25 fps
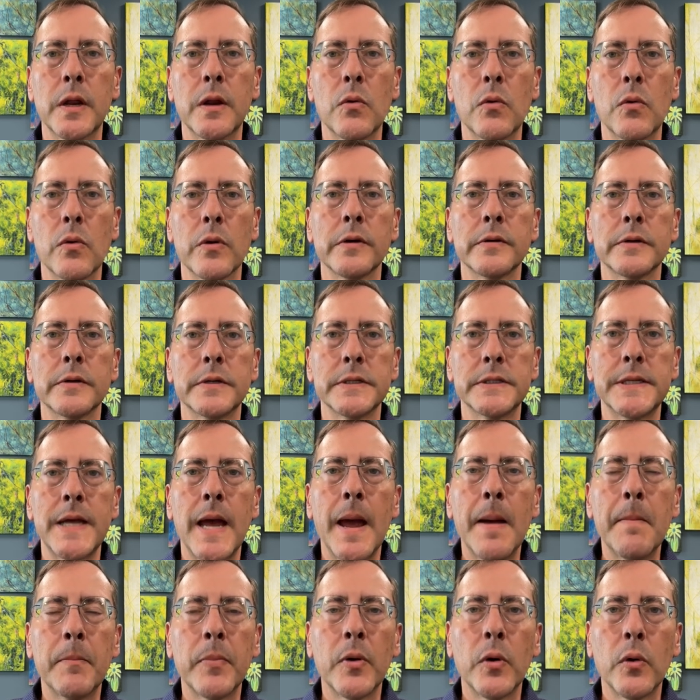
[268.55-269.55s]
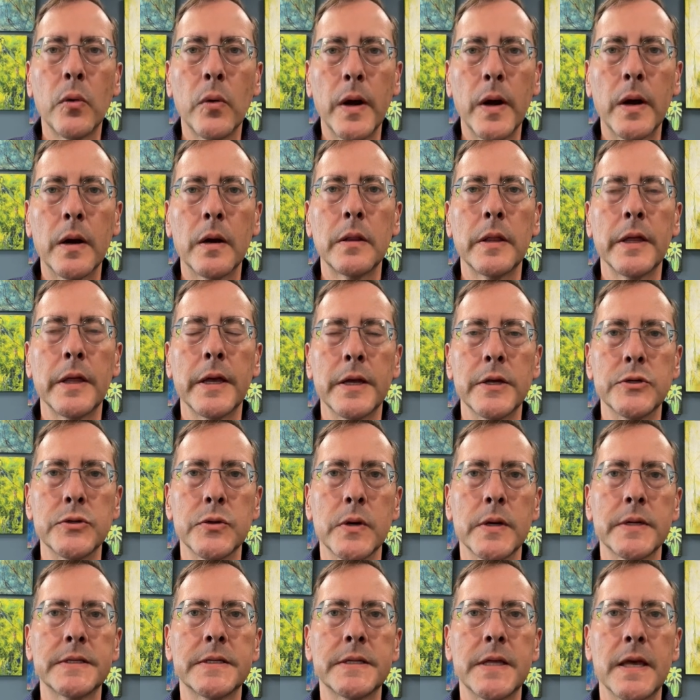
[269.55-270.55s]
in order to temporarily
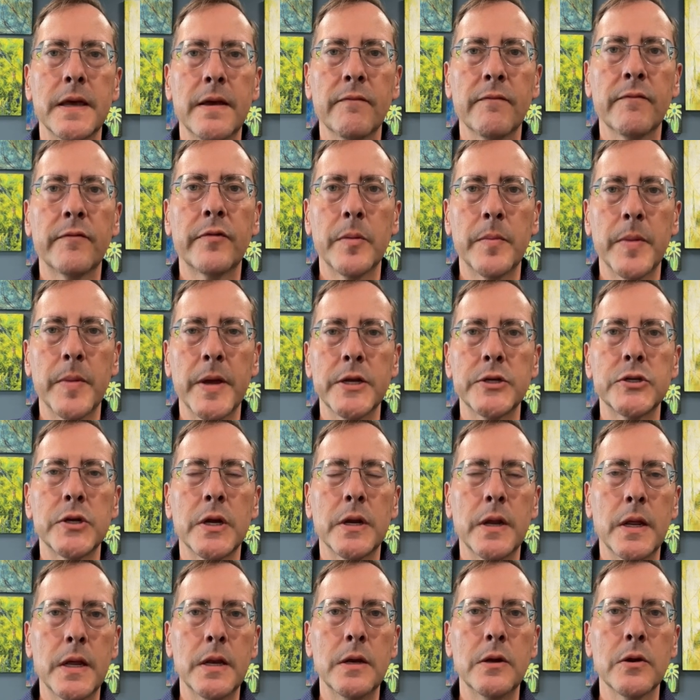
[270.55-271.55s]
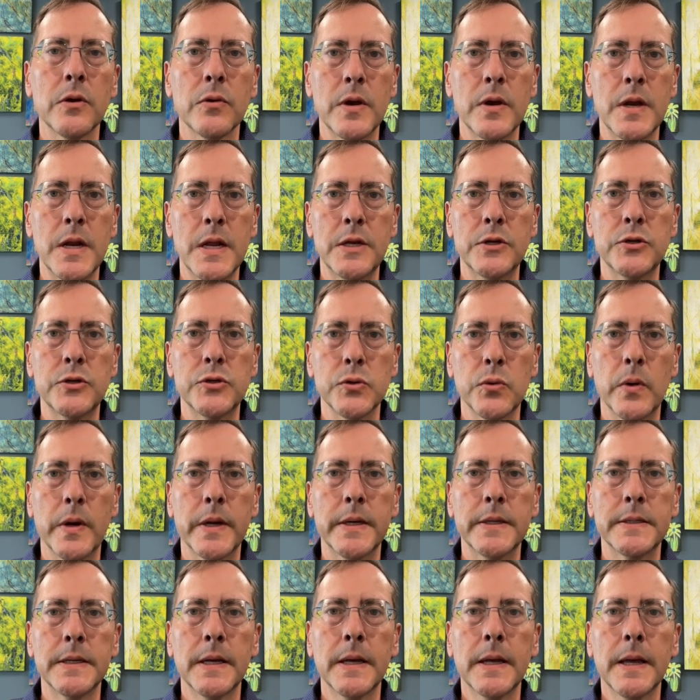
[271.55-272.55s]
address the inflammation in your knee
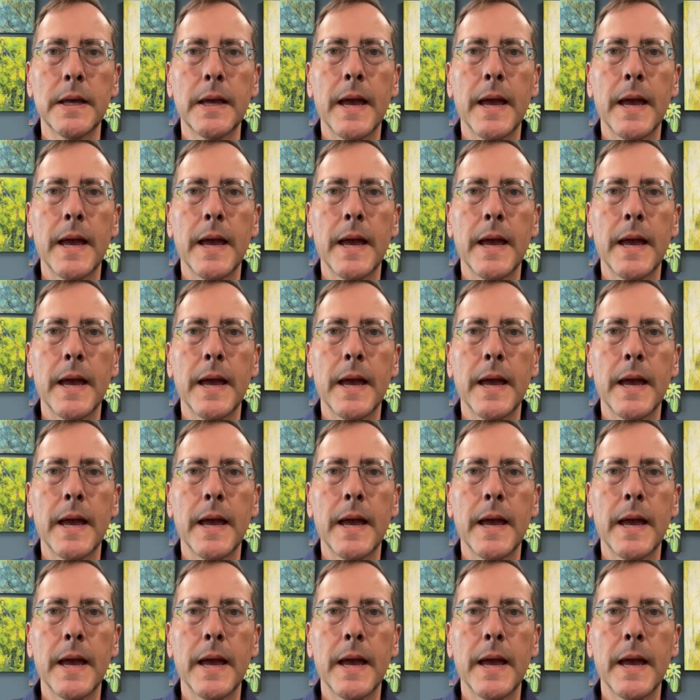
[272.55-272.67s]
joint